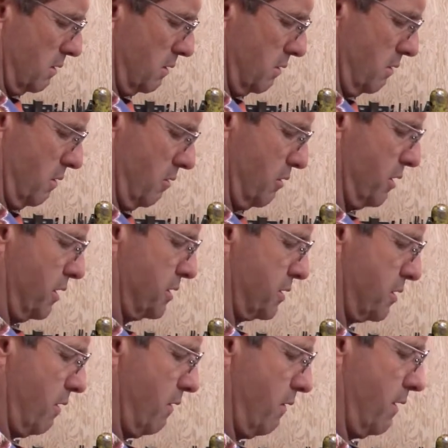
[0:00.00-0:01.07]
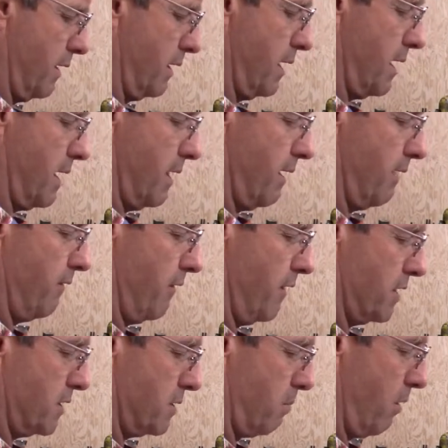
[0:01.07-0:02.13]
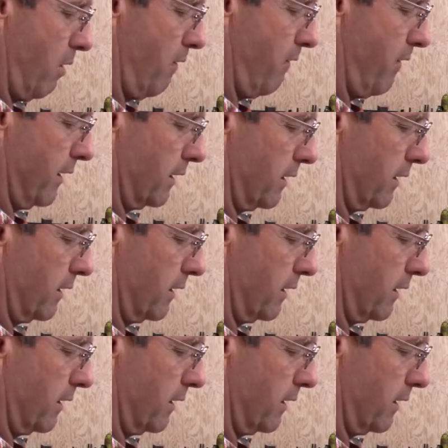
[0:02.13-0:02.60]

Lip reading: Hold this over. Yeah, that fits perfect.